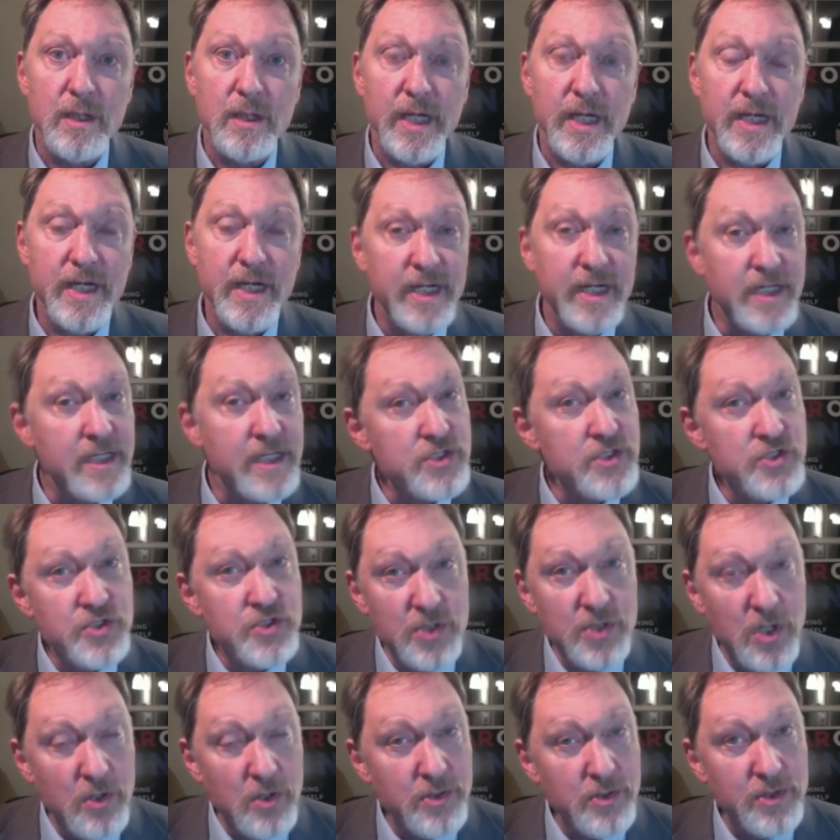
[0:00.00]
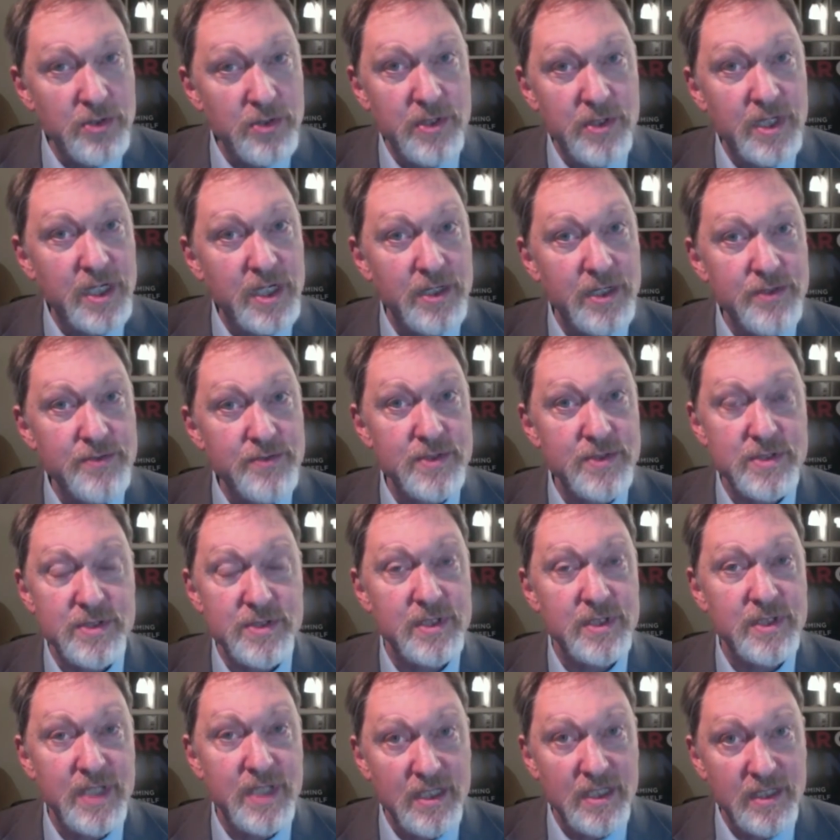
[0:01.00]
And I can show you the countries
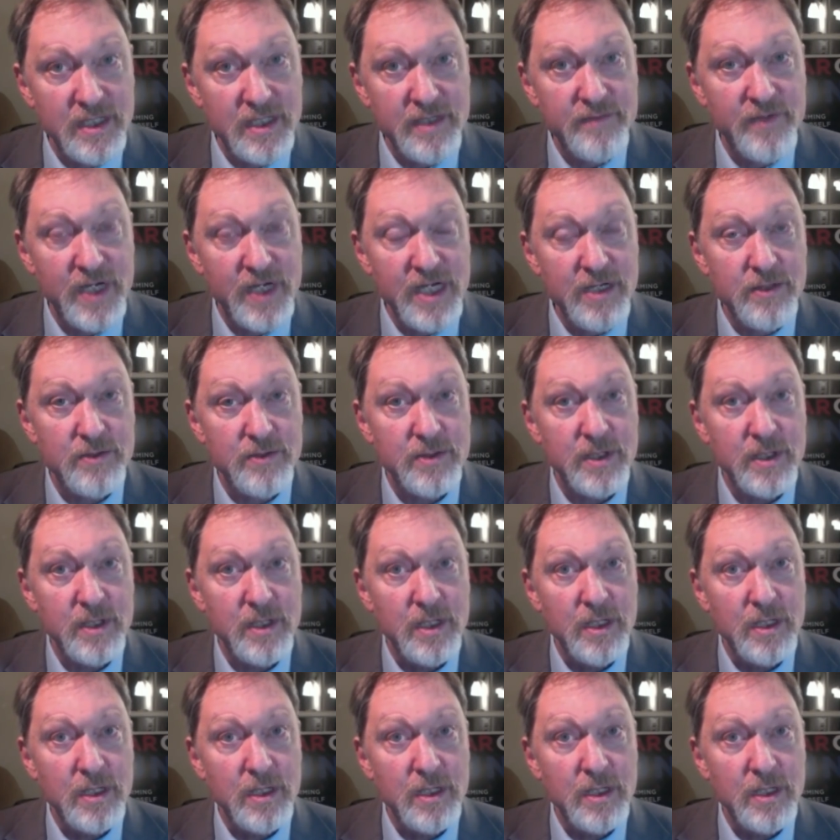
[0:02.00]
that they leave out.